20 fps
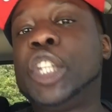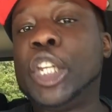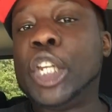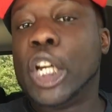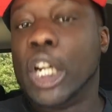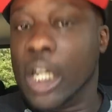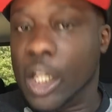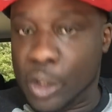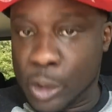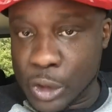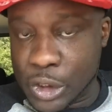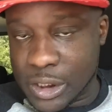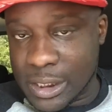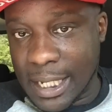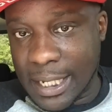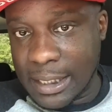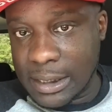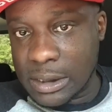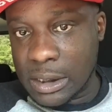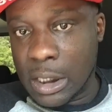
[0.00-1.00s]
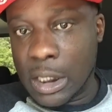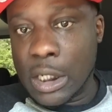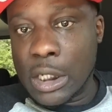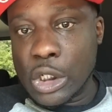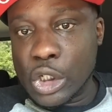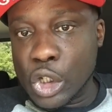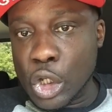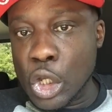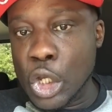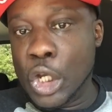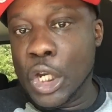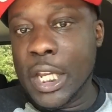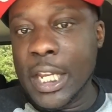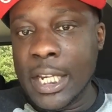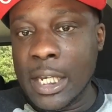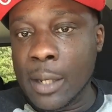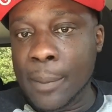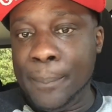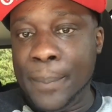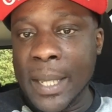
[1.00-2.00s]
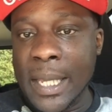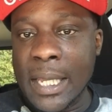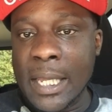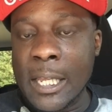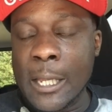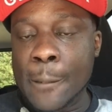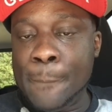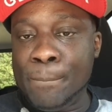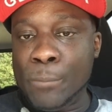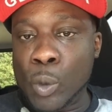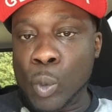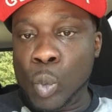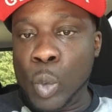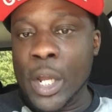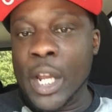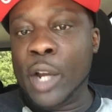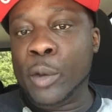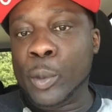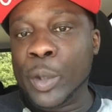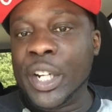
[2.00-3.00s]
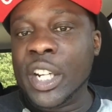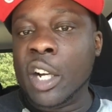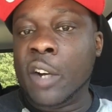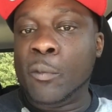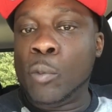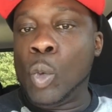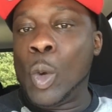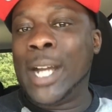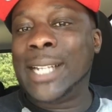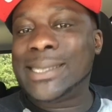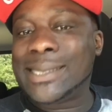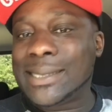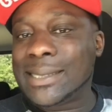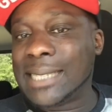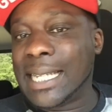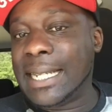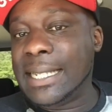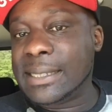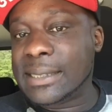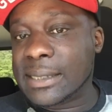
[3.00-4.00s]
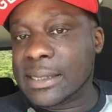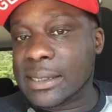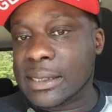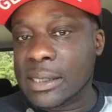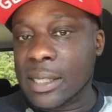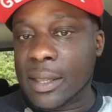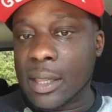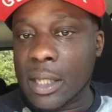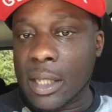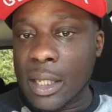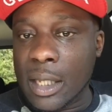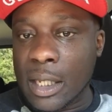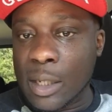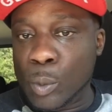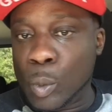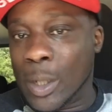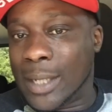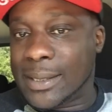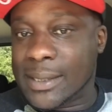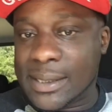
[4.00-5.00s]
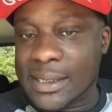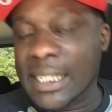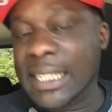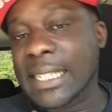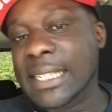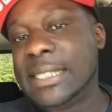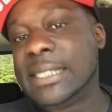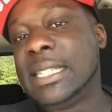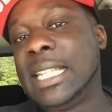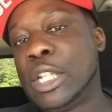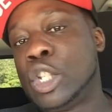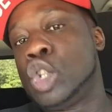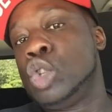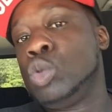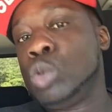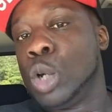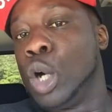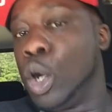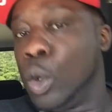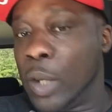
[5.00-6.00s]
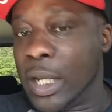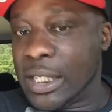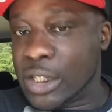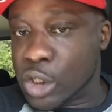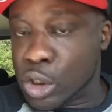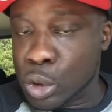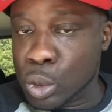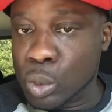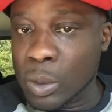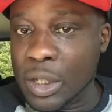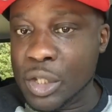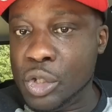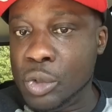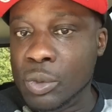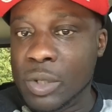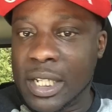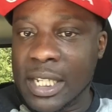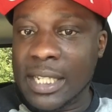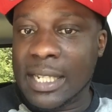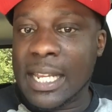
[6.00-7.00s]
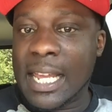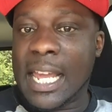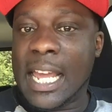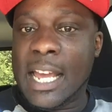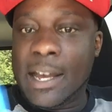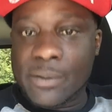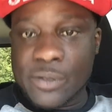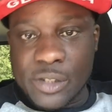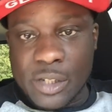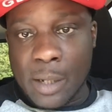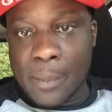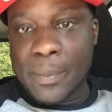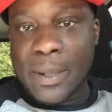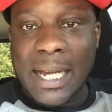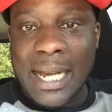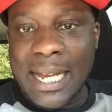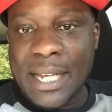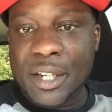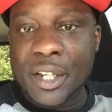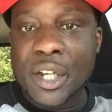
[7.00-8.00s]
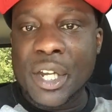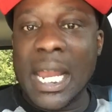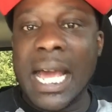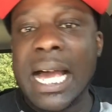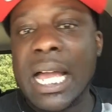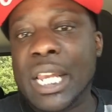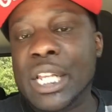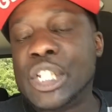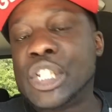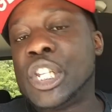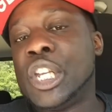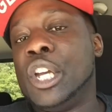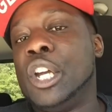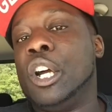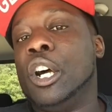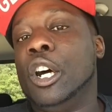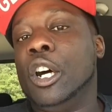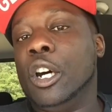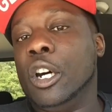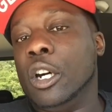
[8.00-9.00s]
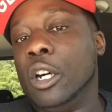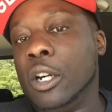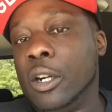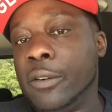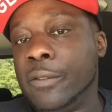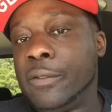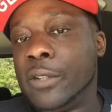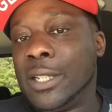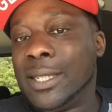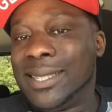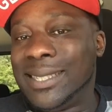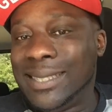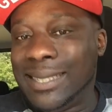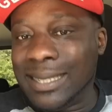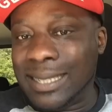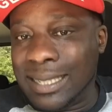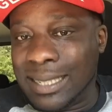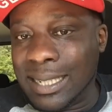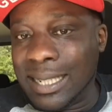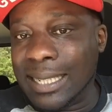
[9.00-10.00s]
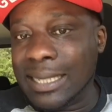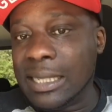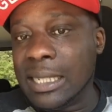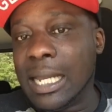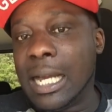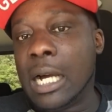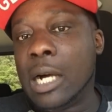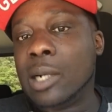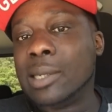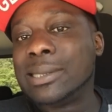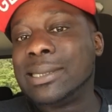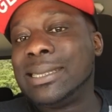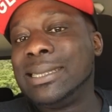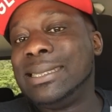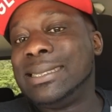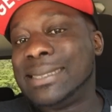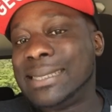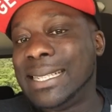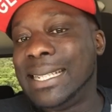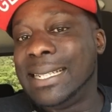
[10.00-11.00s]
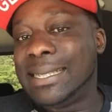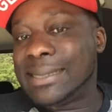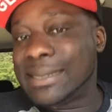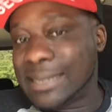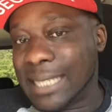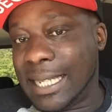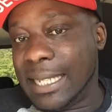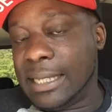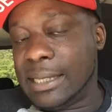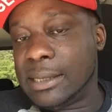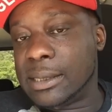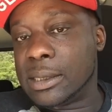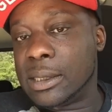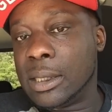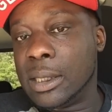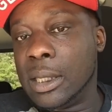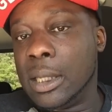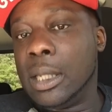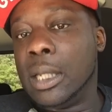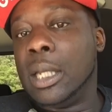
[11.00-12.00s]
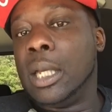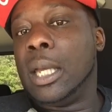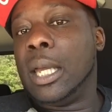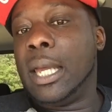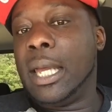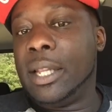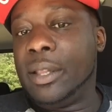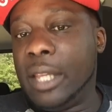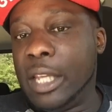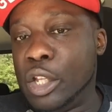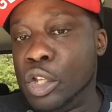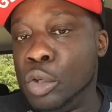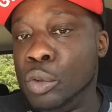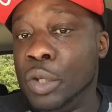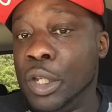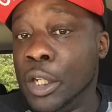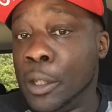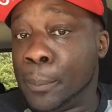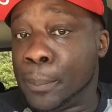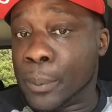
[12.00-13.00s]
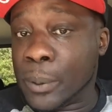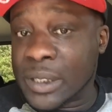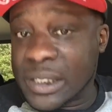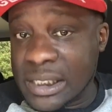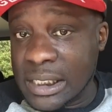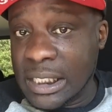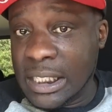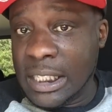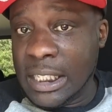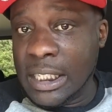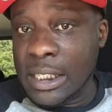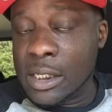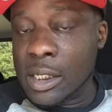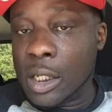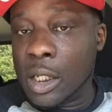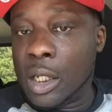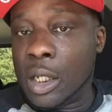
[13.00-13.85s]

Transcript: than other states. So you need to be weary of what states and what cities that you go into, and you need to have some kind of knowledge of the gun laws in said states. And then you need to proceed